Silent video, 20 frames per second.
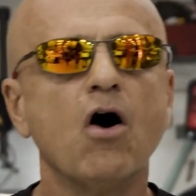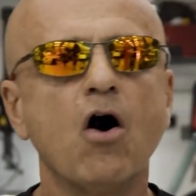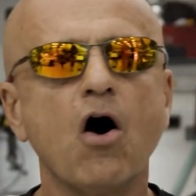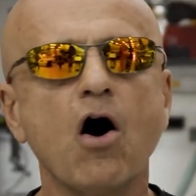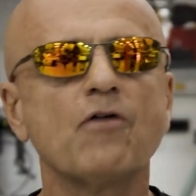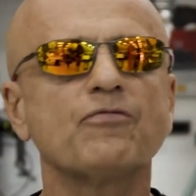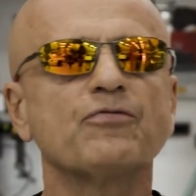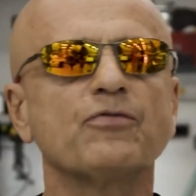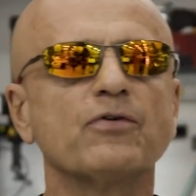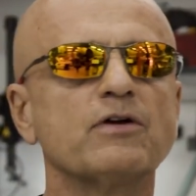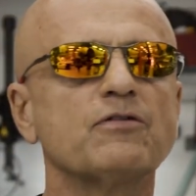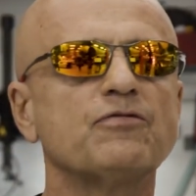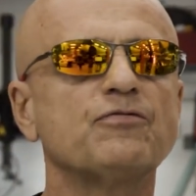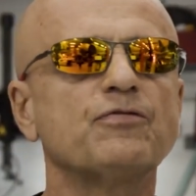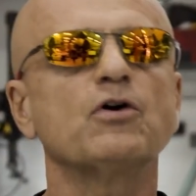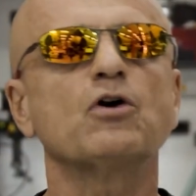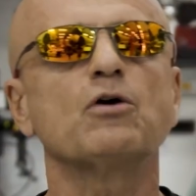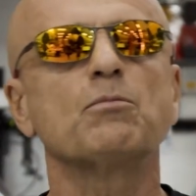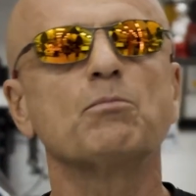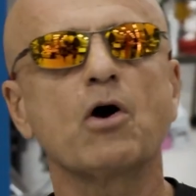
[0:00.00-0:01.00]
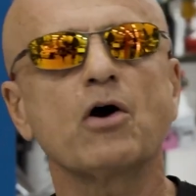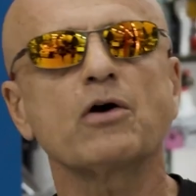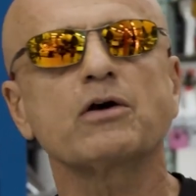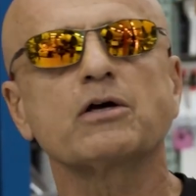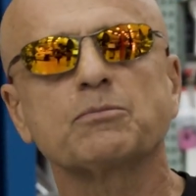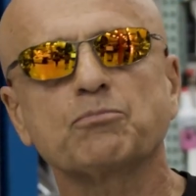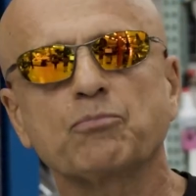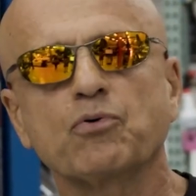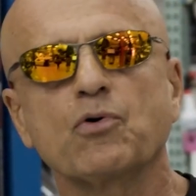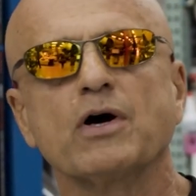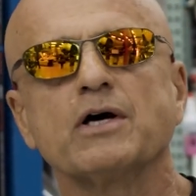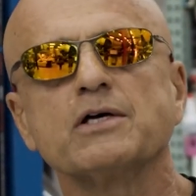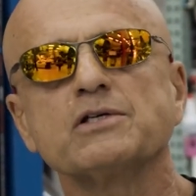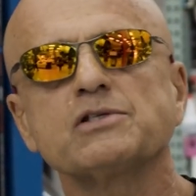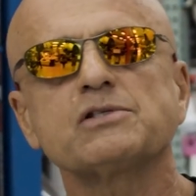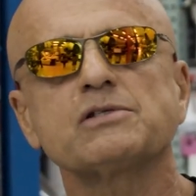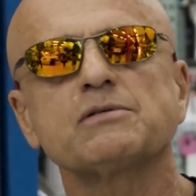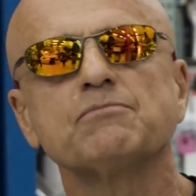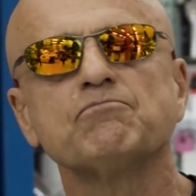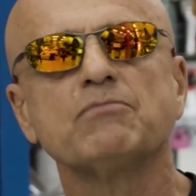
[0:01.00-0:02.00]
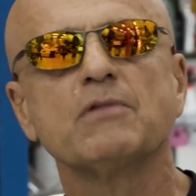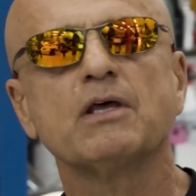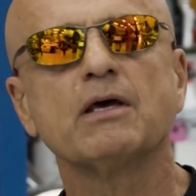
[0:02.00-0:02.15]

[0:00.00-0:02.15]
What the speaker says: offering fair market price